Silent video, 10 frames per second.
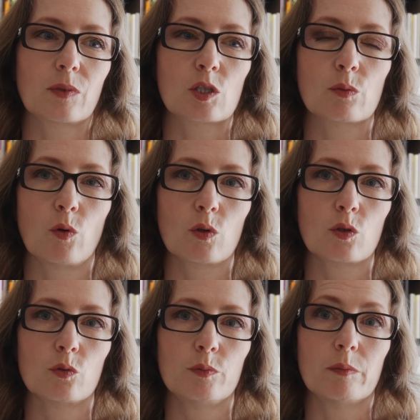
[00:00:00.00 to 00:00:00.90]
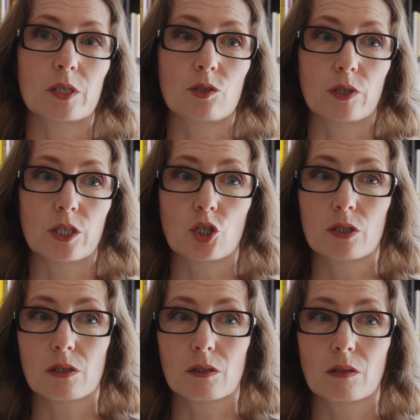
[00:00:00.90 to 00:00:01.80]
small group
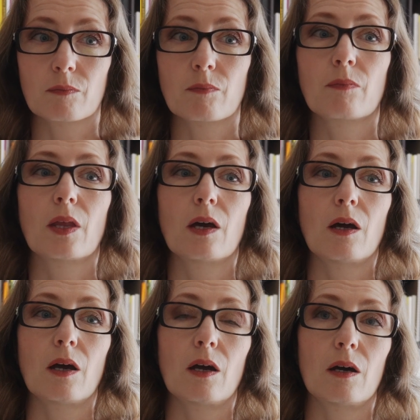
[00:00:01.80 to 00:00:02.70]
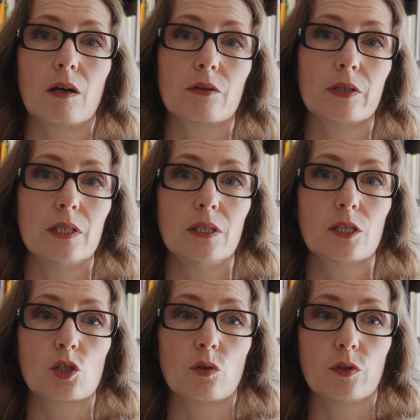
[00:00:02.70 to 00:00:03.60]
demonstrations,
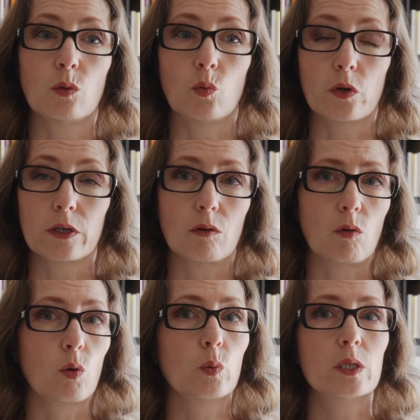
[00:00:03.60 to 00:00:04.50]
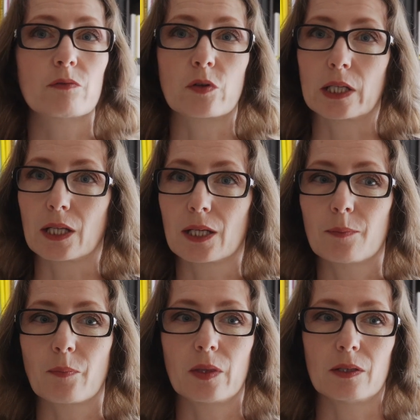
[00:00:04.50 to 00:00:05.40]
critiques of your work, always
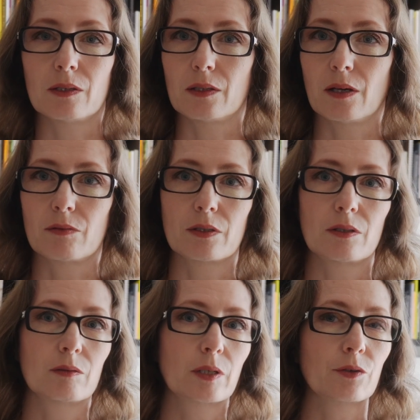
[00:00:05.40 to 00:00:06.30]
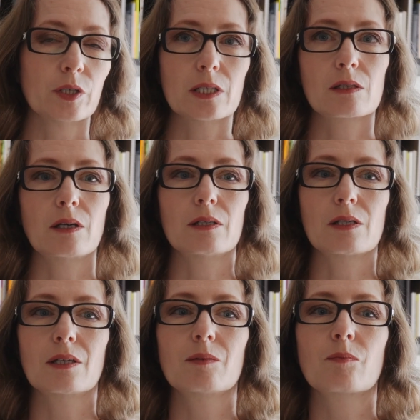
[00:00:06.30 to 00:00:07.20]
friendly, never
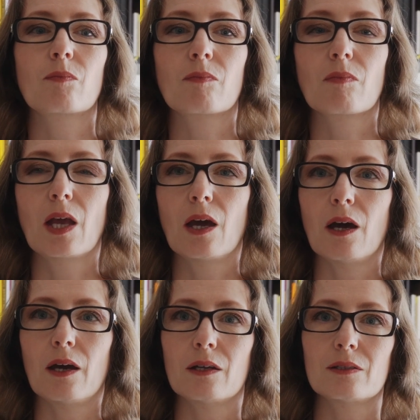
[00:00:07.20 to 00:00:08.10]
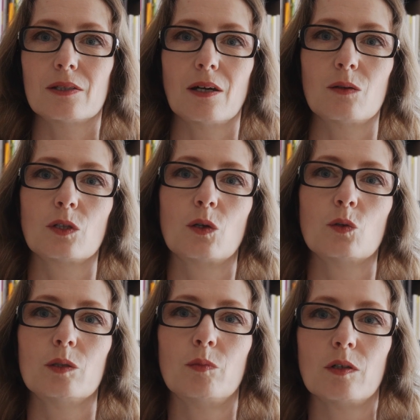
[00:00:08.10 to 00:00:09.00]
criticizing, and
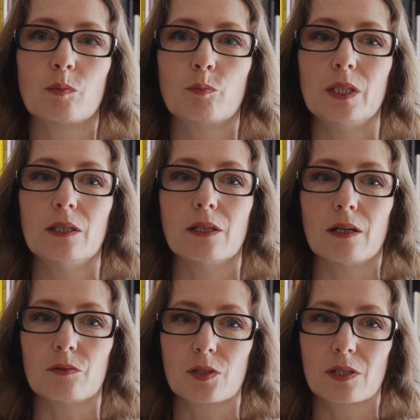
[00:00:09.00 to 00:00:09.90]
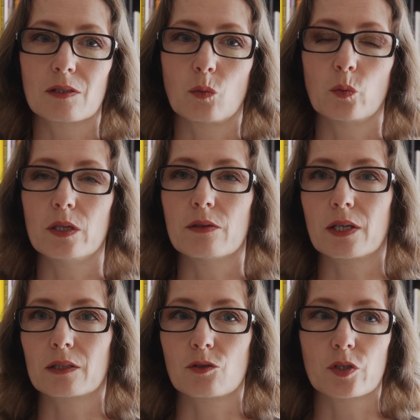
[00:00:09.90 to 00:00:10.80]
downloadable PDFs with
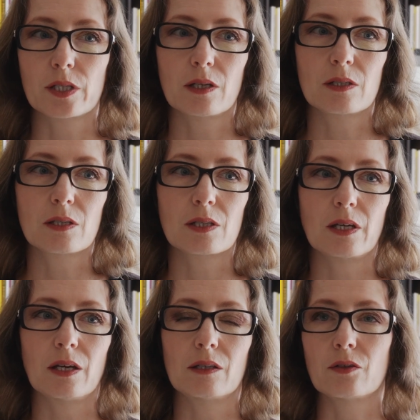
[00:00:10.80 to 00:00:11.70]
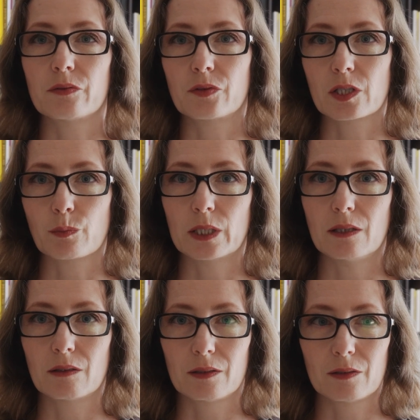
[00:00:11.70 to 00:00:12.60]
exercises and reference
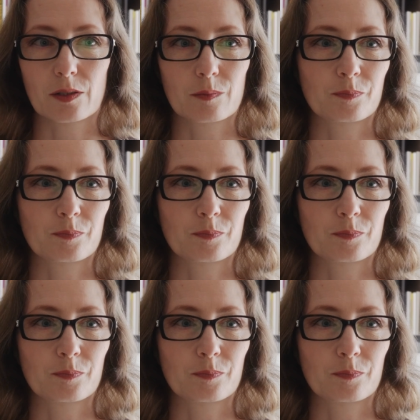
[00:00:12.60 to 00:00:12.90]
materials.